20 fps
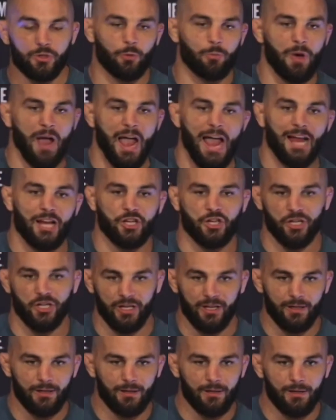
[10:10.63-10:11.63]

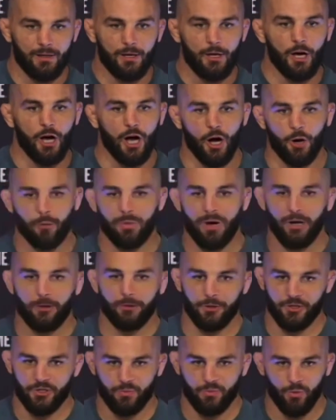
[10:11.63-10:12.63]
passionate about
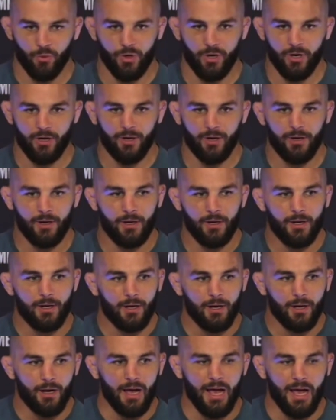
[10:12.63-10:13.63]
the sport
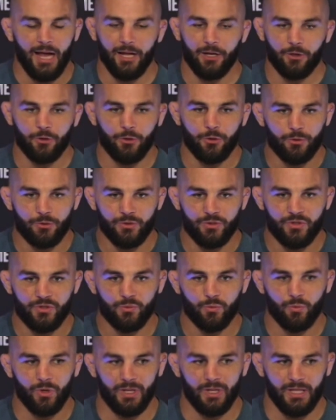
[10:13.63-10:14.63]
and
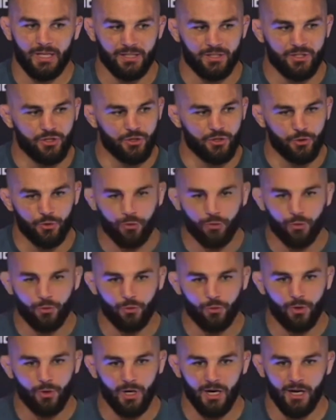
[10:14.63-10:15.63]
who's willing to